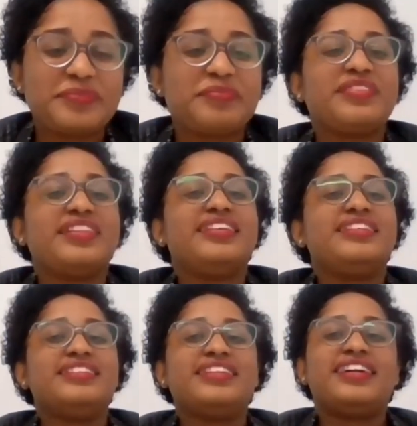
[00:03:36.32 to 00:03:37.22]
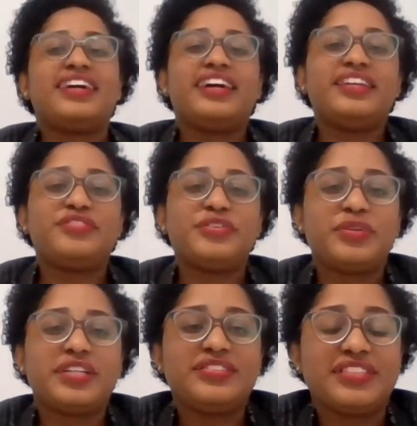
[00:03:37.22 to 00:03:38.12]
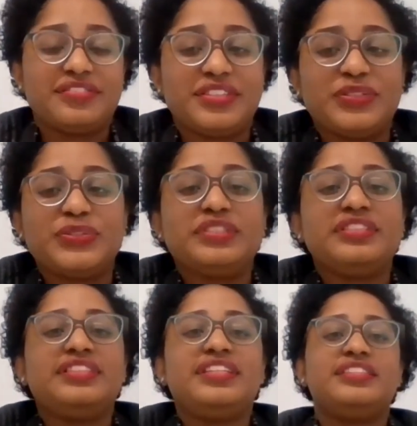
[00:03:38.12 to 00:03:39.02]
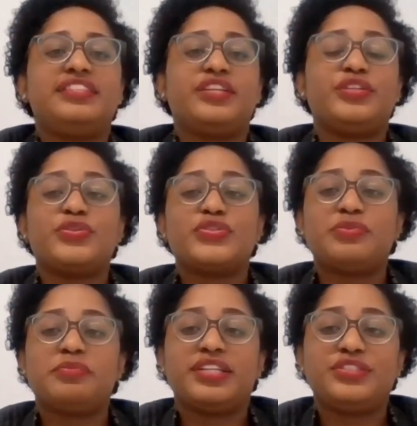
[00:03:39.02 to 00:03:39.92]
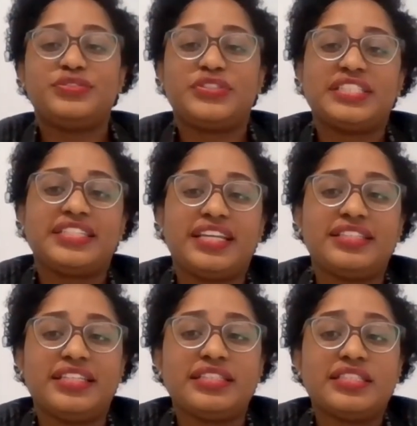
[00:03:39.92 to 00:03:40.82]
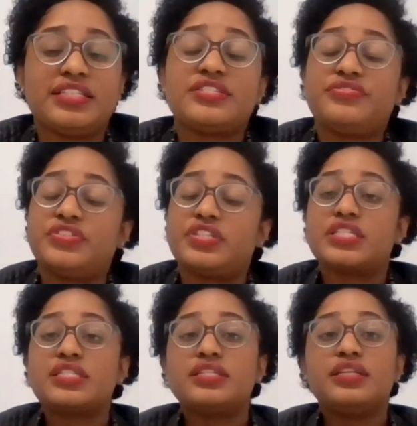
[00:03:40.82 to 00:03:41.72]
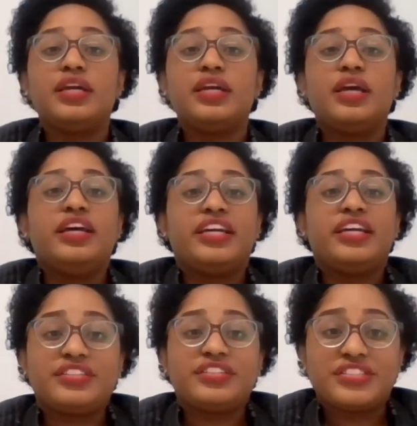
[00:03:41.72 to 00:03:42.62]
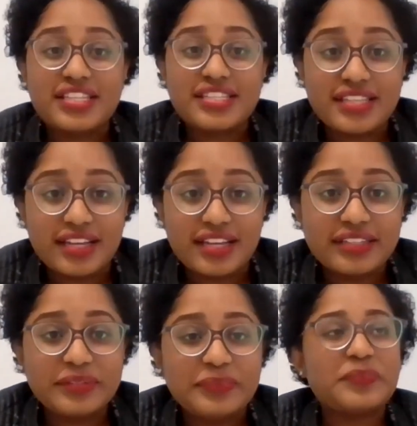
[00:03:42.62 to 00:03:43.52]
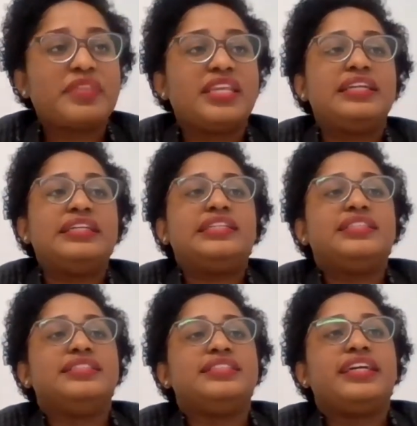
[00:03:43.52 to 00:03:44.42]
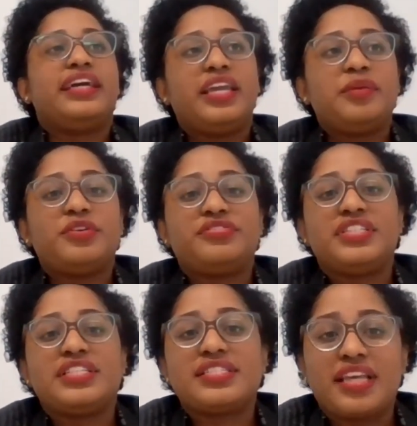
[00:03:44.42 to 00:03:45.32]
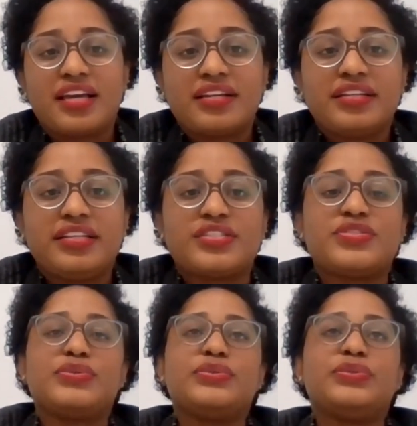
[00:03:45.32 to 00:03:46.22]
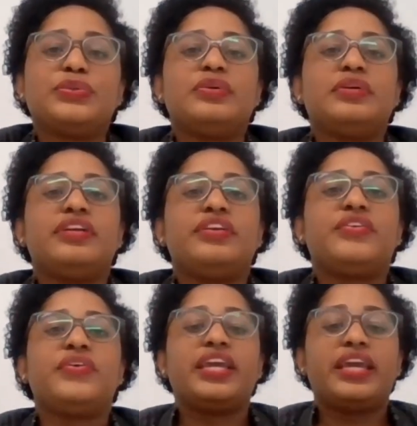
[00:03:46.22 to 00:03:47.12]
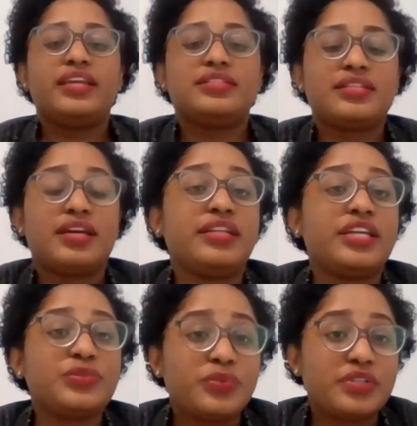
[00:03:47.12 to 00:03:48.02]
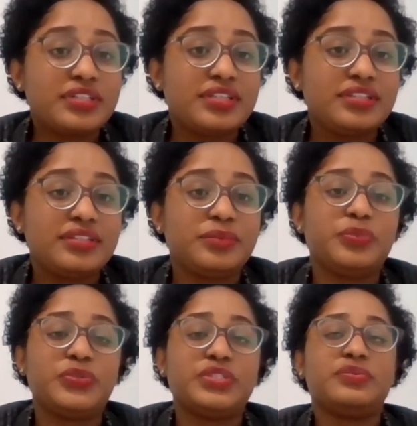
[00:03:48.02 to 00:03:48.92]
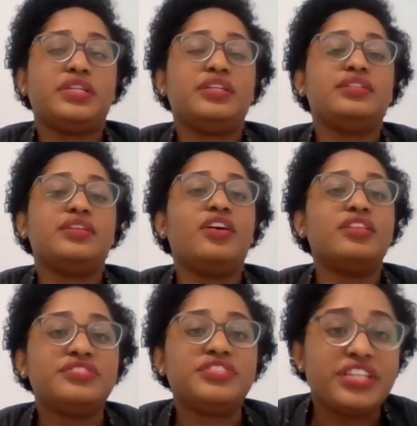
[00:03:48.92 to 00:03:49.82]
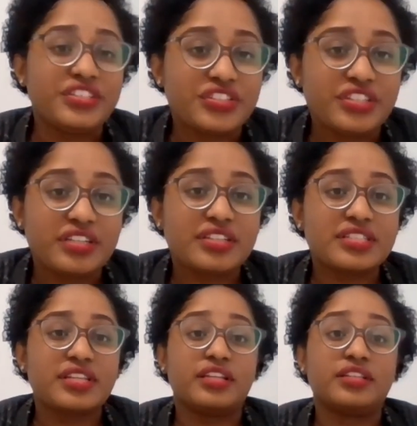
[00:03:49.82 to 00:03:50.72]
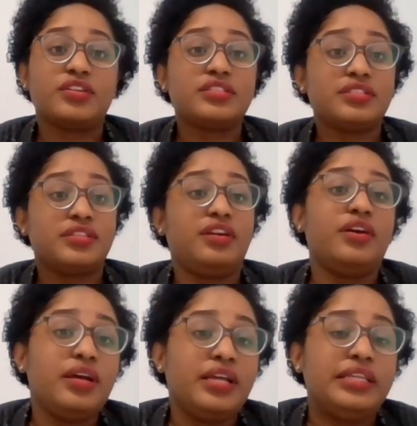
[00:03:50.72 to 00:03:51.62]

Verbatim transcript: Uh, hi, everyone. Good afternoon. Thank you so much for attending this first Energize Saga. The aim of this saga is to create a network between all of the engineers and not